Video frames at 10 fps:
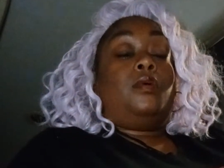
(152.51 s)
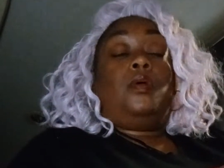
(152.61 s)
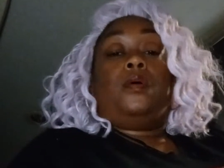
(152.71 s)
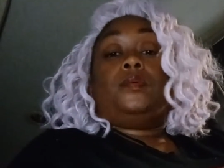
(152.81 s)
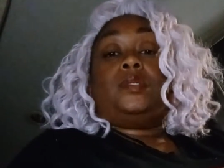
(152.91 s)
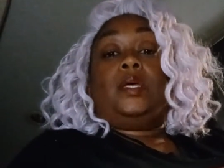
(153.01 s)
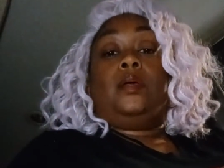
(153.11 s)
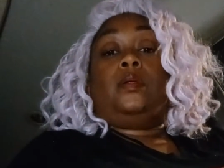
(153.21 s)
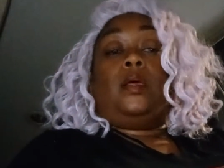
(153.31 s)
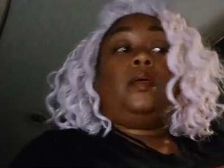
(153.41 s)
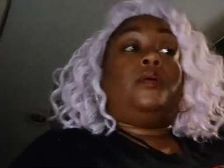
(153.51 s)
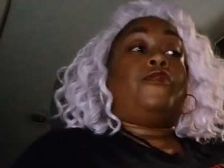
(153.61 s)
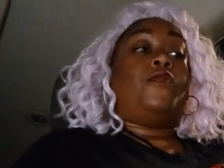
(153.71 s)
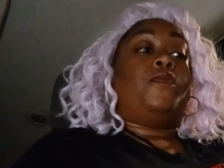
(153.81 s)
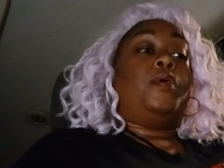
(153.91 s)
You know what I'm saying? Like,
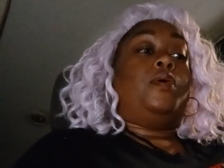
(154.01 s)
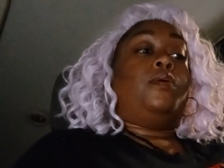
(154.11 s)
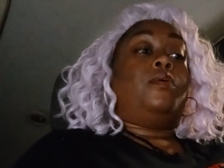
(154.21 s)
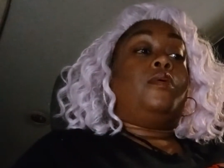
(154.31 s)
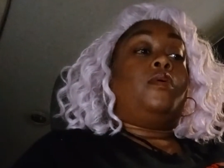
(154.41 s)
for real.